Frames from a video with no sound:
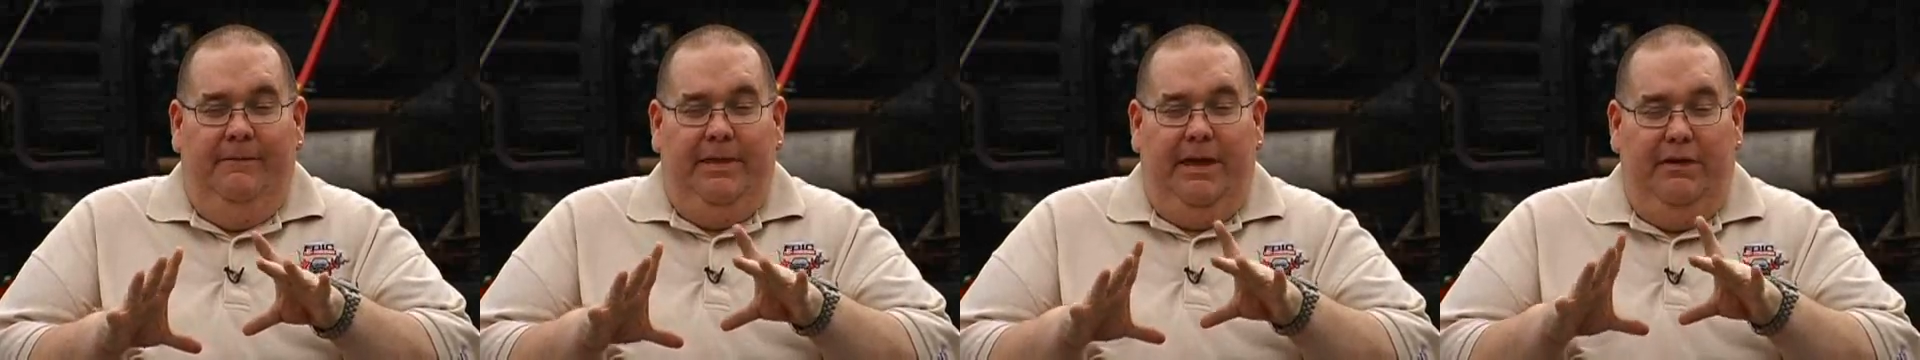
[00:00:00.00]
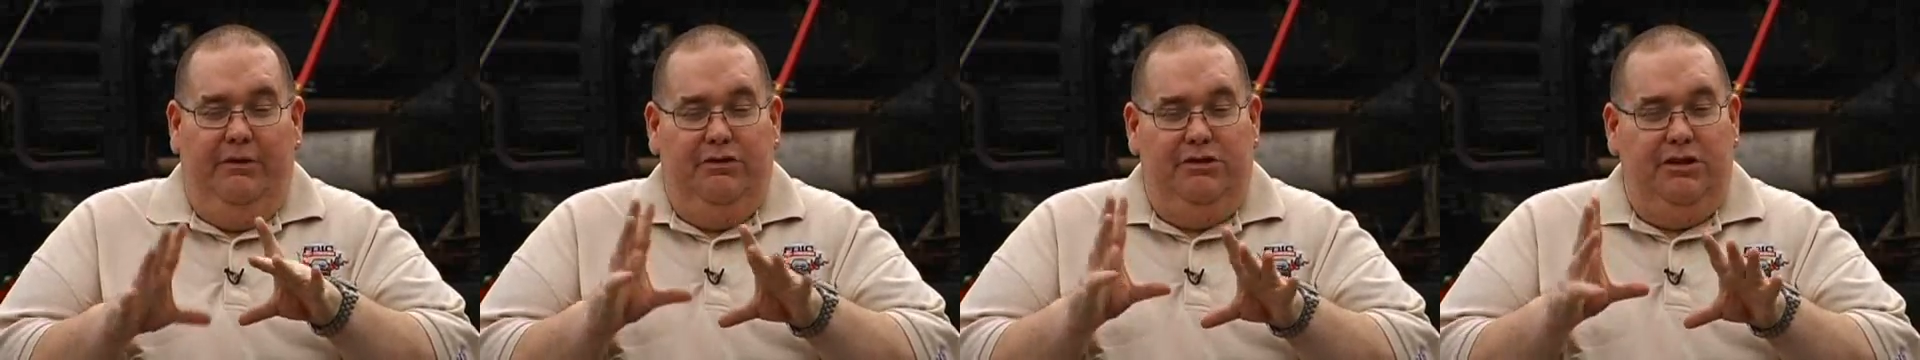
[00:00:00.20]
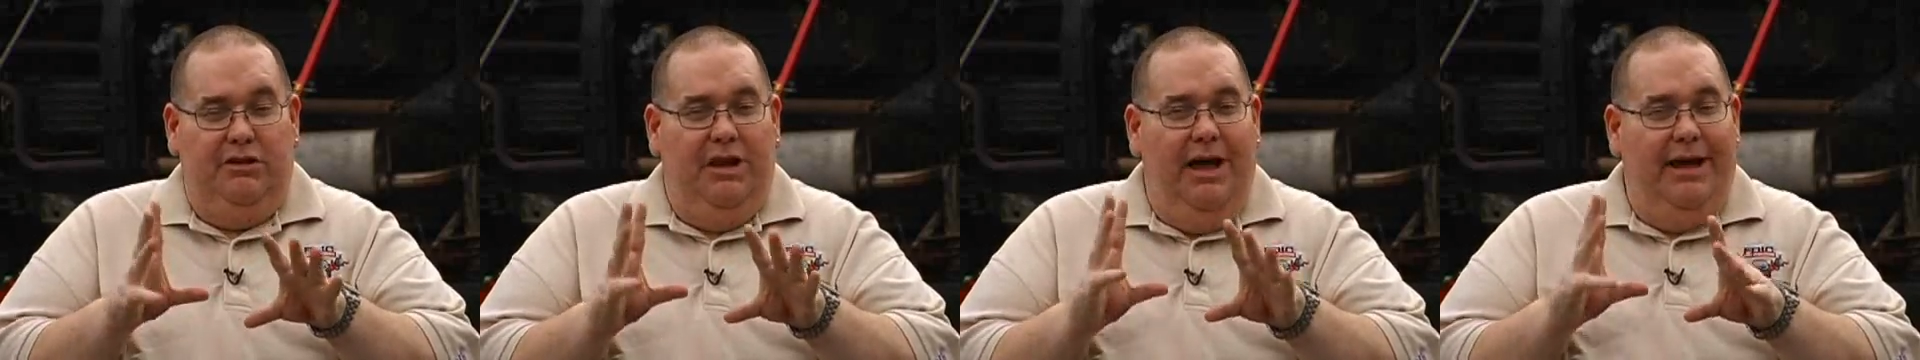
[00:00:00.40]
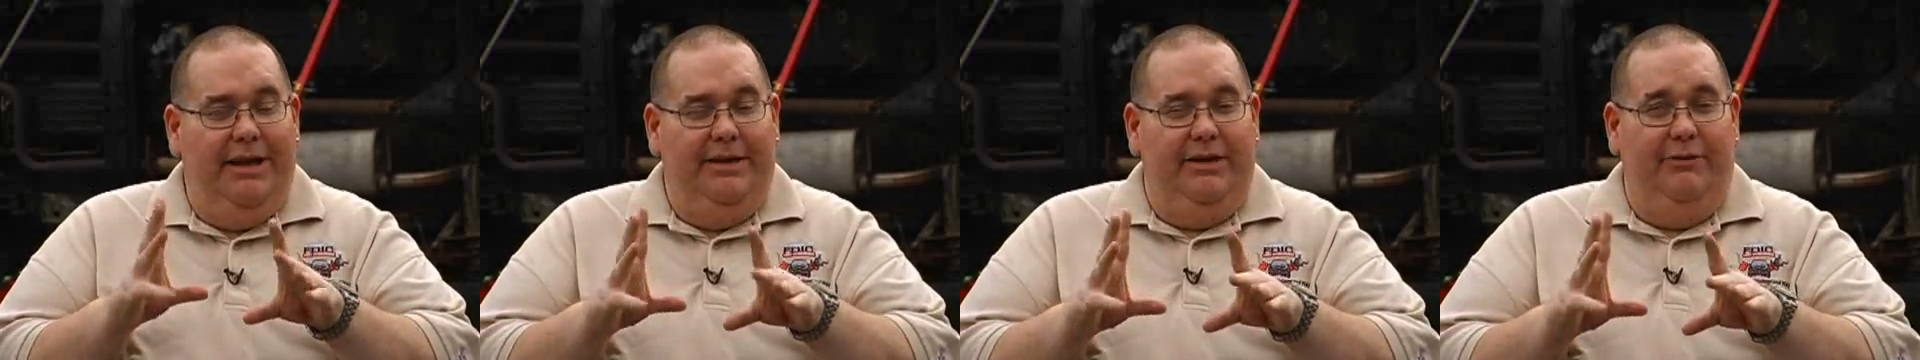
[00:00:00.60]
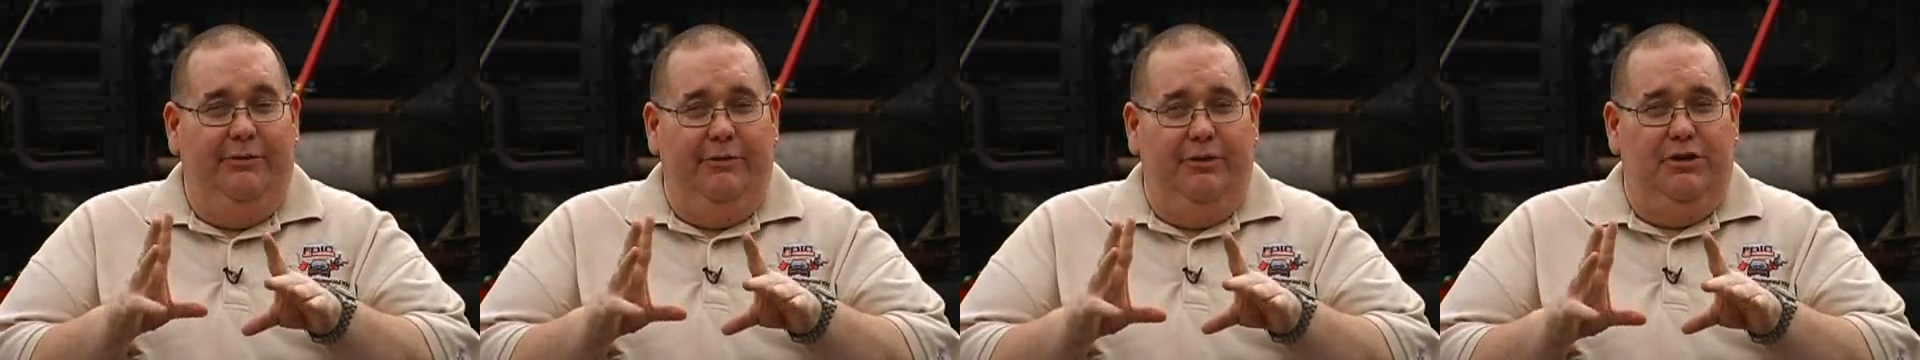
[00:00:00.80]
Now, there's a lot
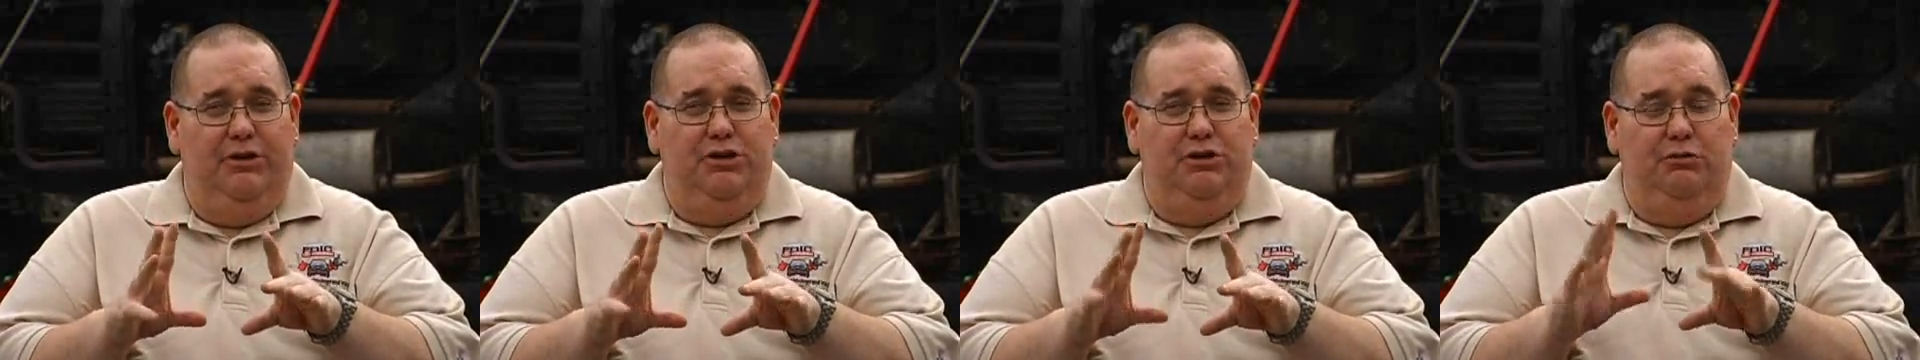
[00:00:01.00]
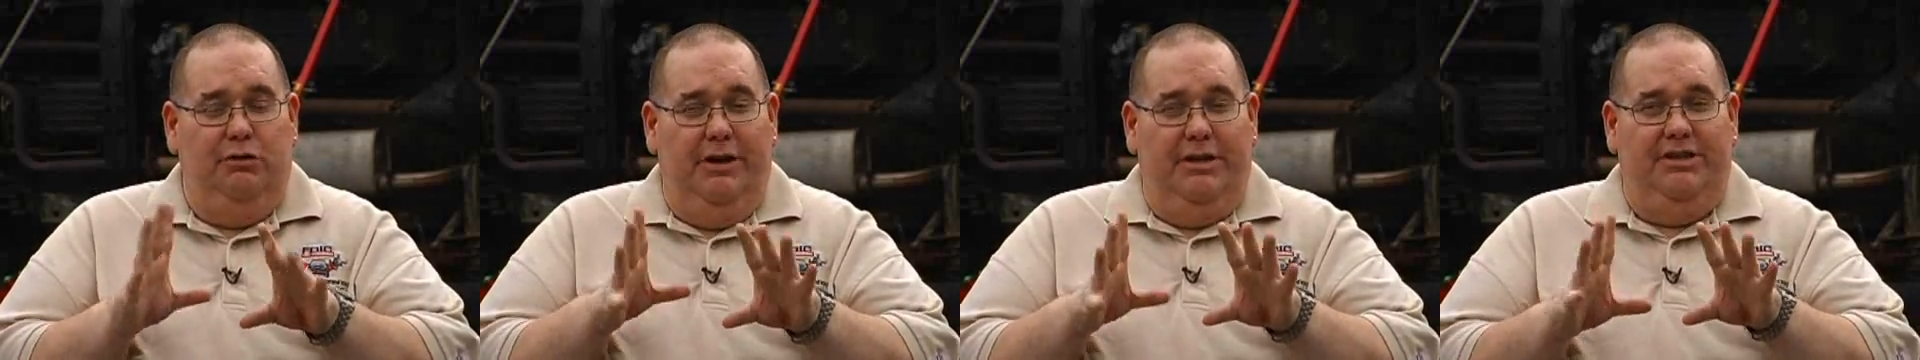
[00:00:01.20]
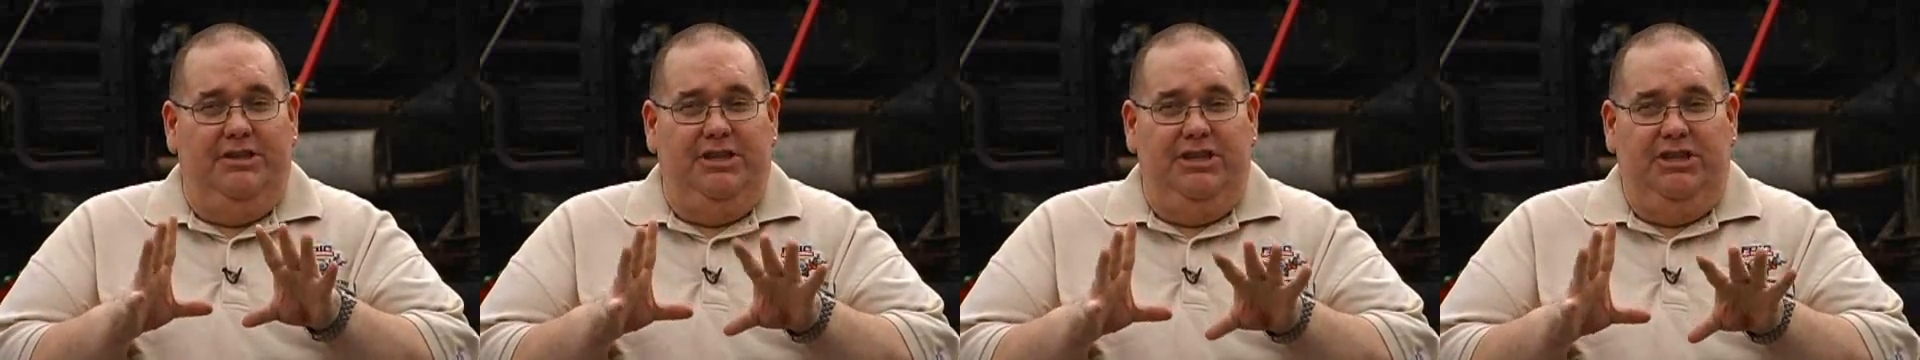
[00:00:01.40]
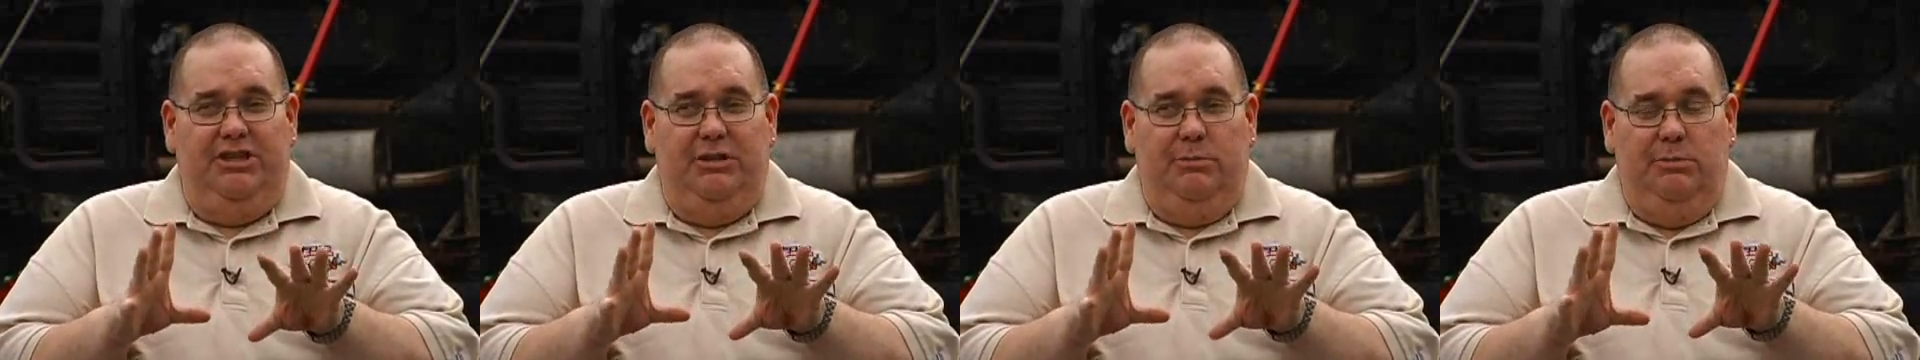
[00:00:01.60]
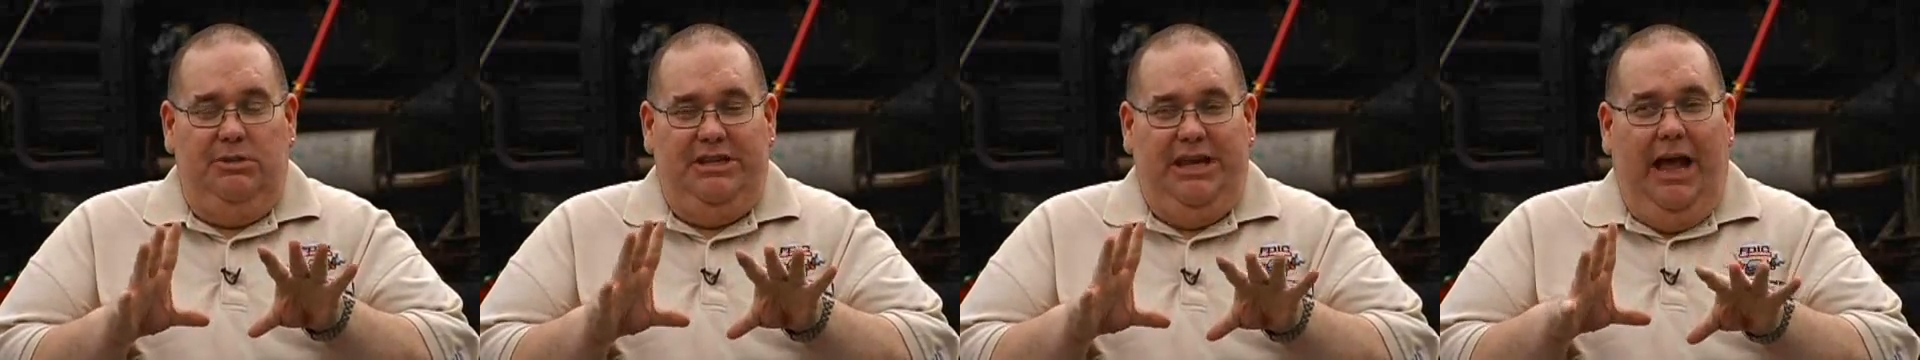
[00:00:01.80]
of different strut
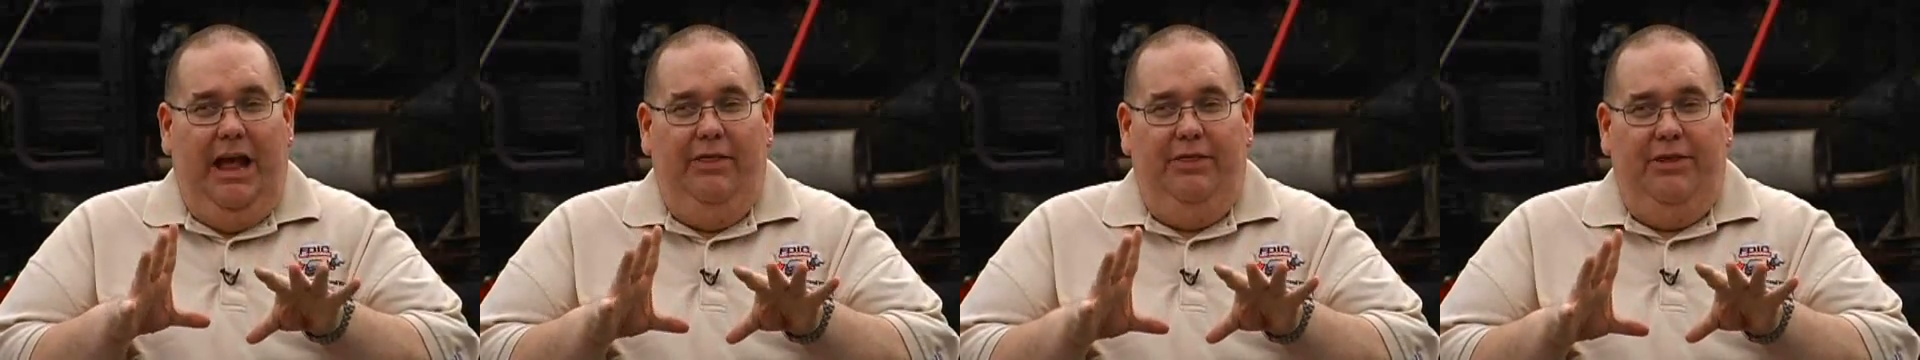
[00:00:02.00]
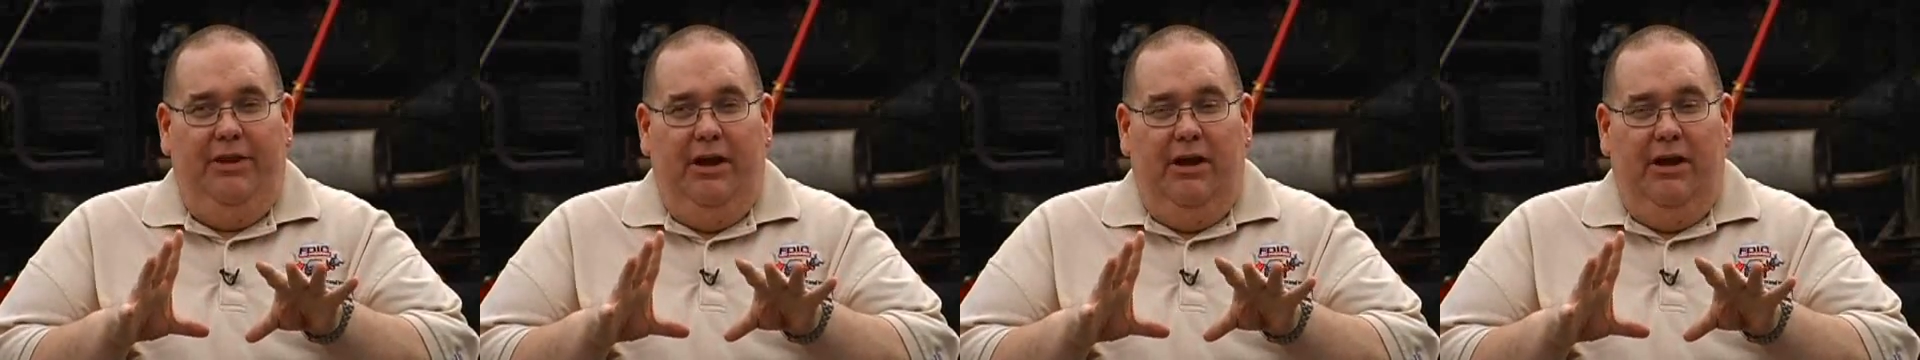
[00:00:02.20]
systems out